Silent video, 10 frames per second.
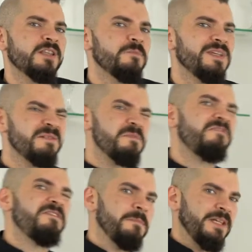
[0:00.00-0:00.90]
that it became a
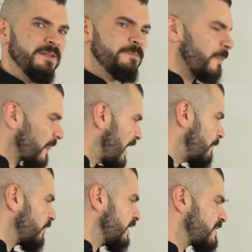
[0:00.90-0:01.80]
family. I'm
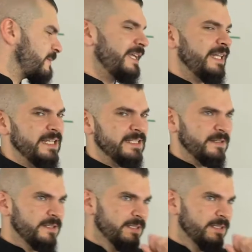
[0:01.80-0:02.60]
going to explain later.